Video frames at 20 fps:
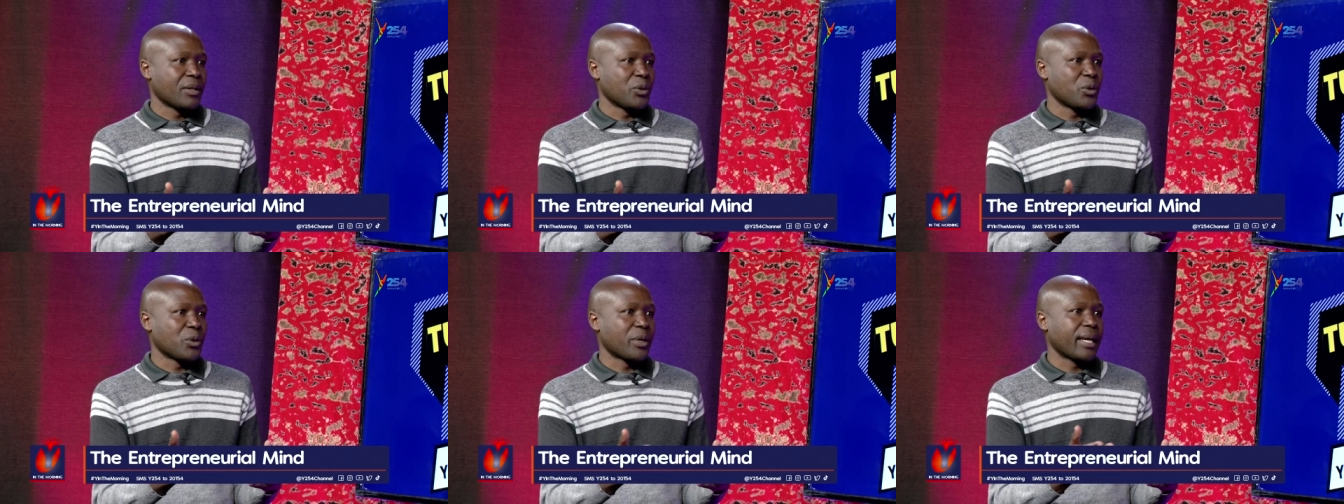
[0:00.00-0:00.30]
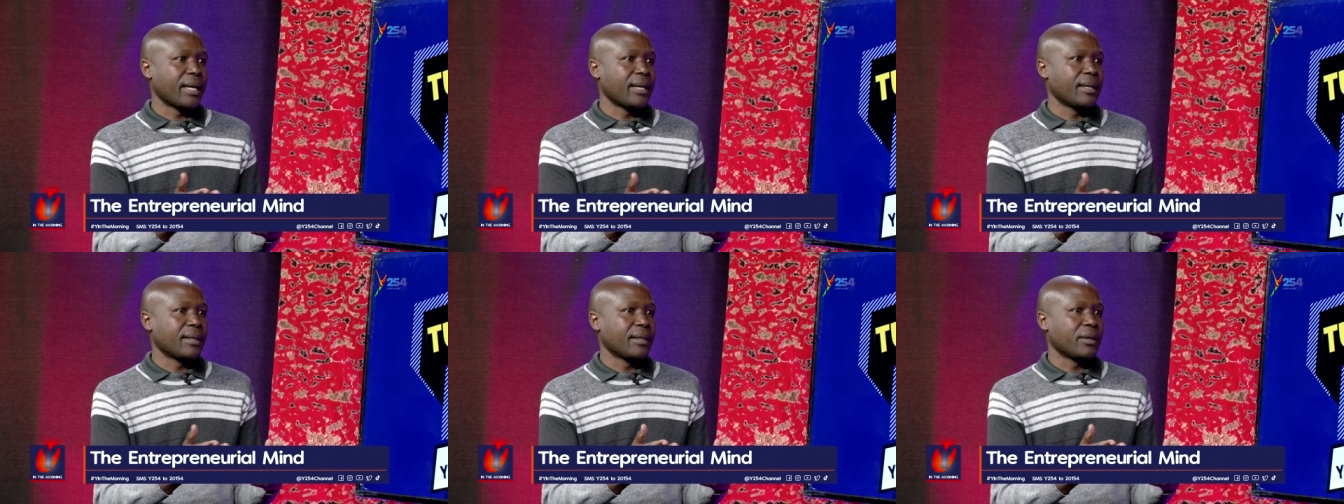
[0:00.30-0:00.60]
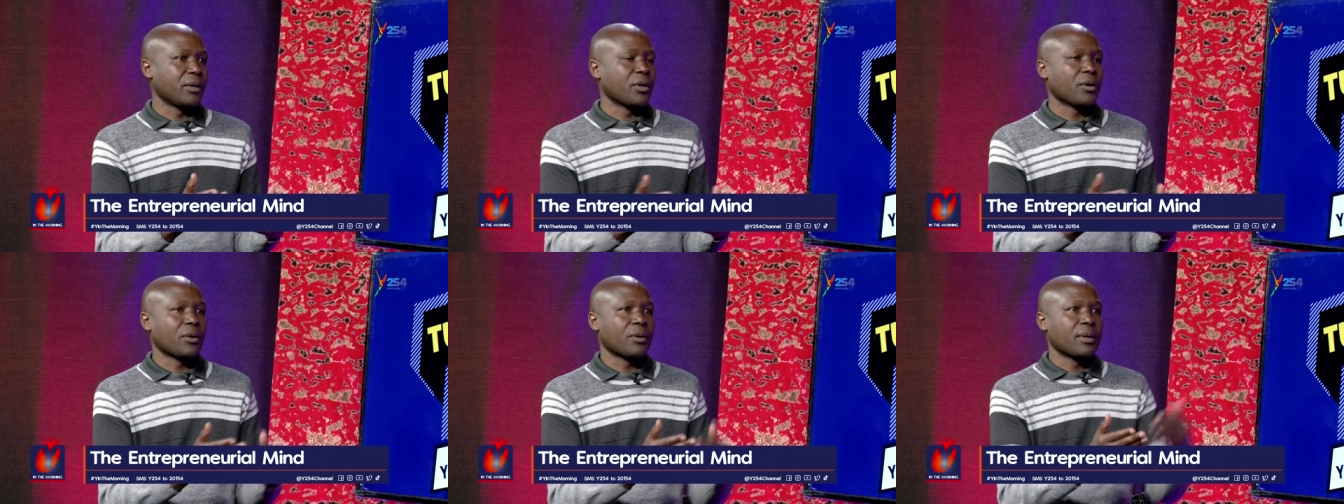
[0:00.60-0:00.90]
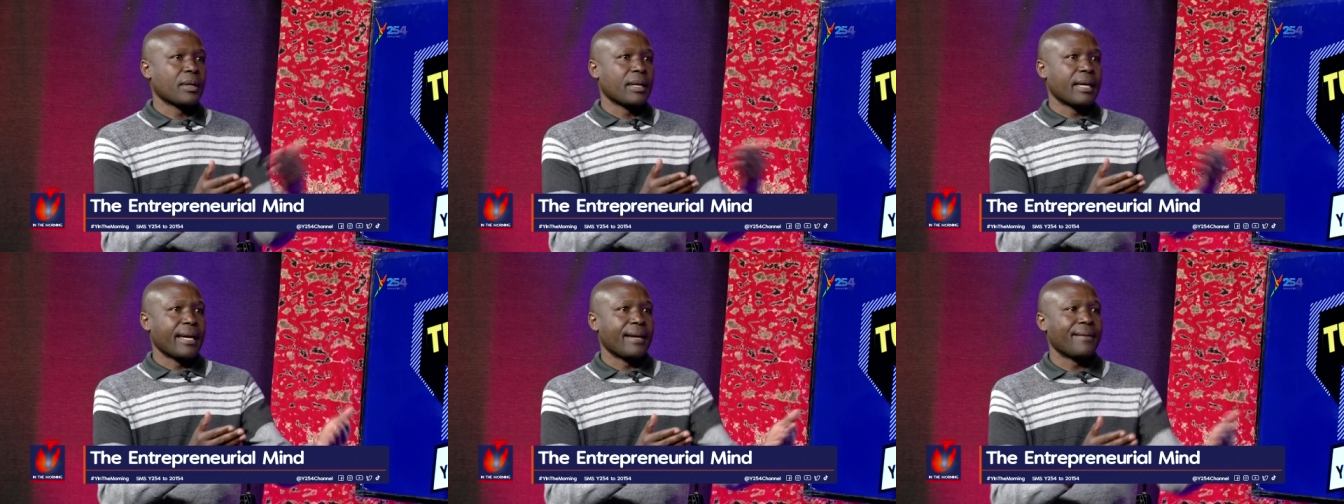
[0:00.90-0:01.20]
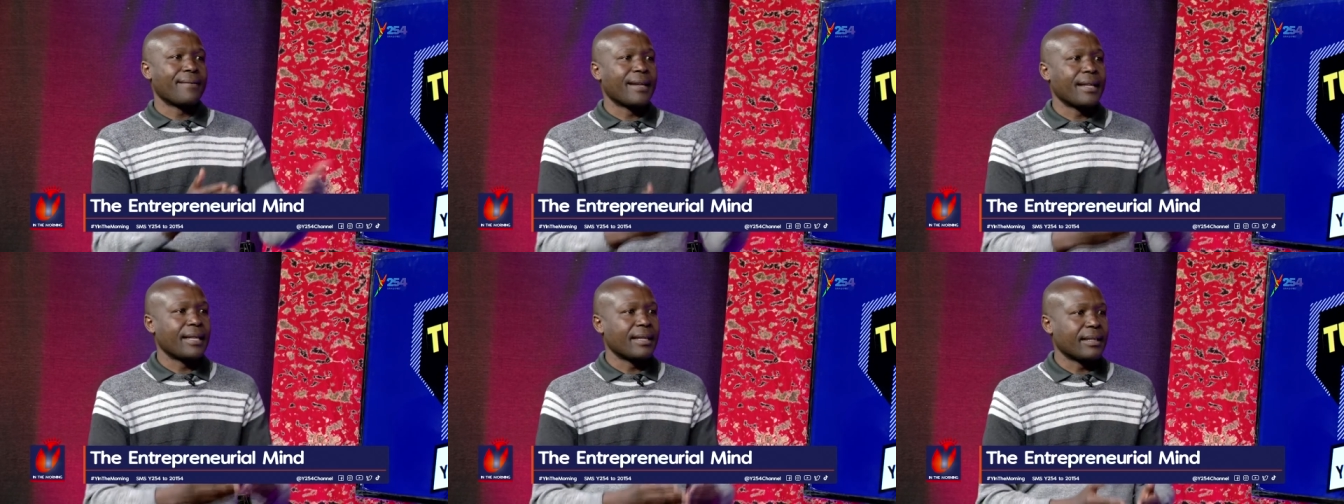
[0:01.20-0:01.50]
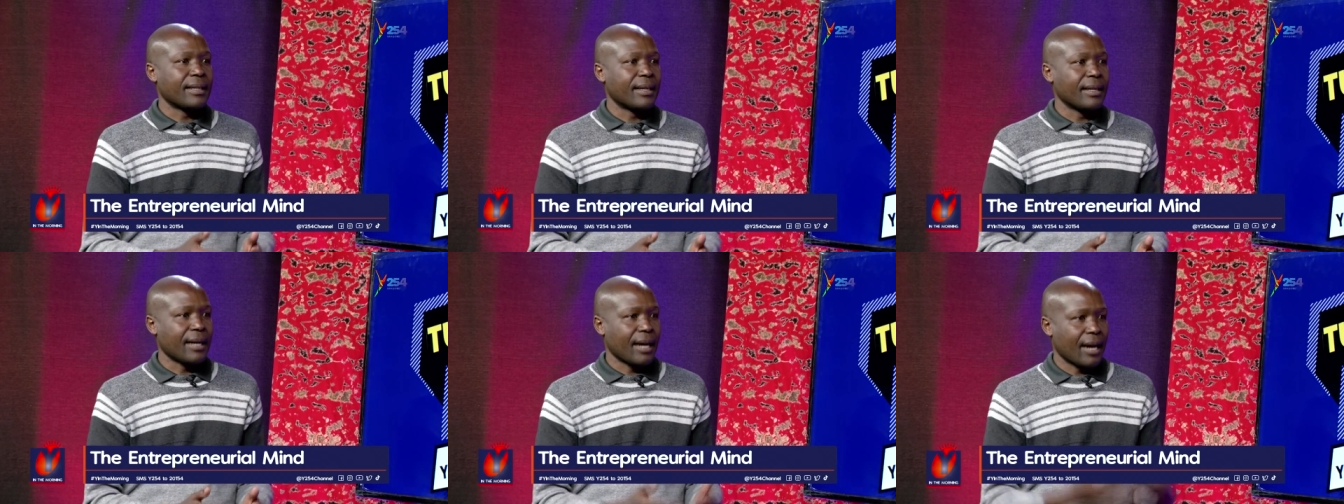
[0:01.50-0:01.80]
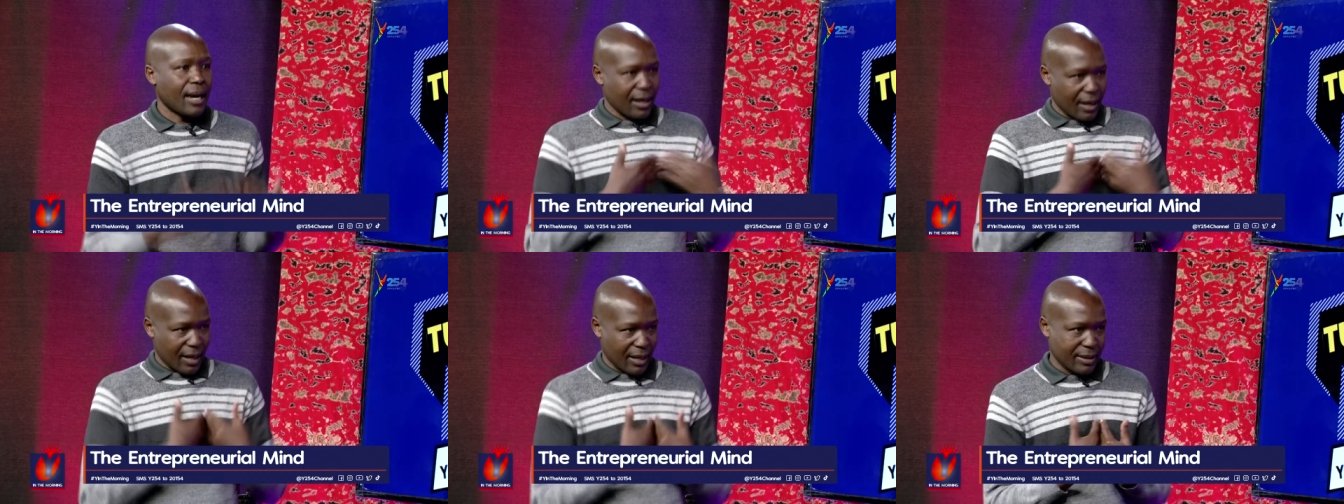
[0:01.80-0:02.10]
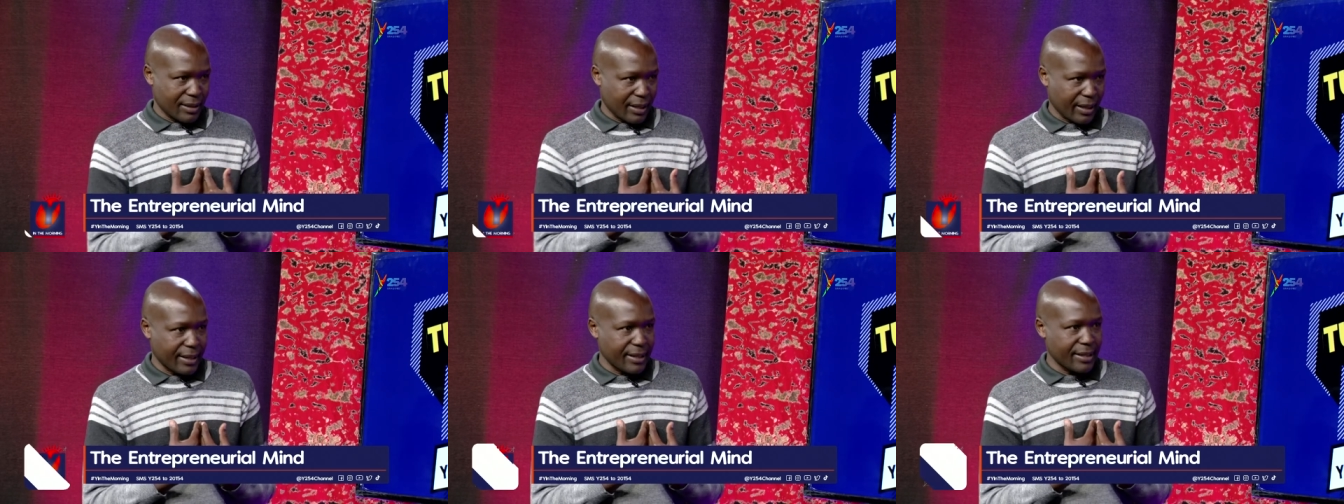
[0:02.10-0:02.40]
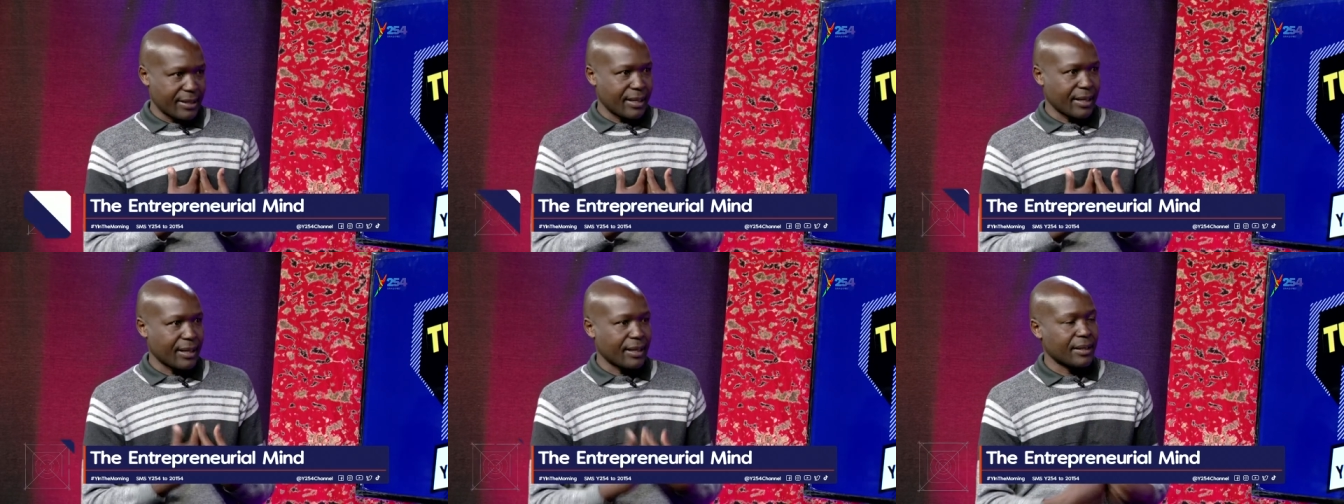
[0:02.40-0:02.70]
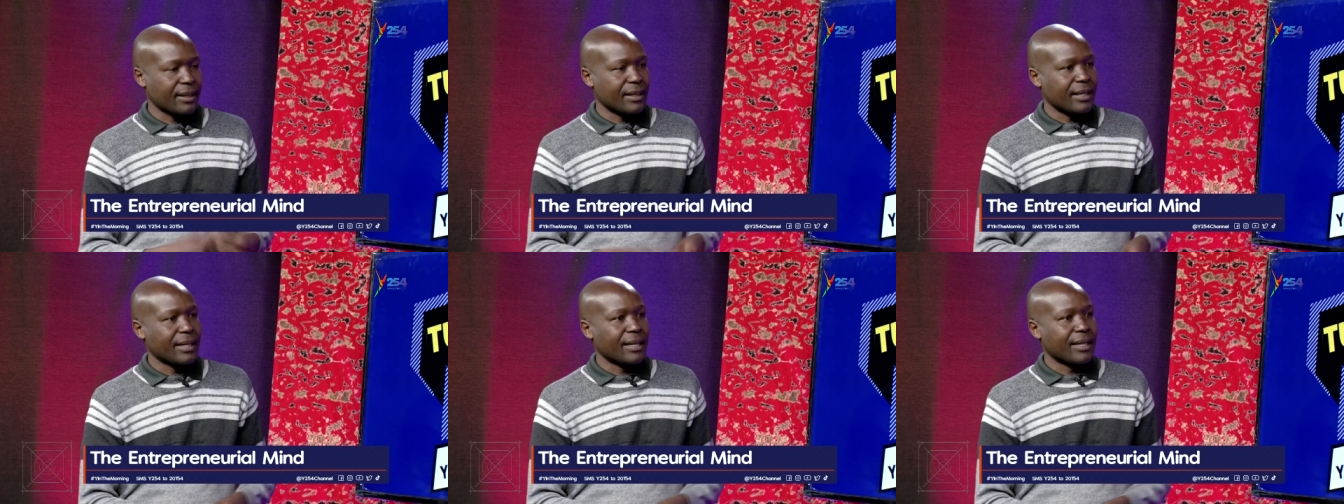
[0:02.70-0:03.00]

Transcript: You can, you know, even as a Christian,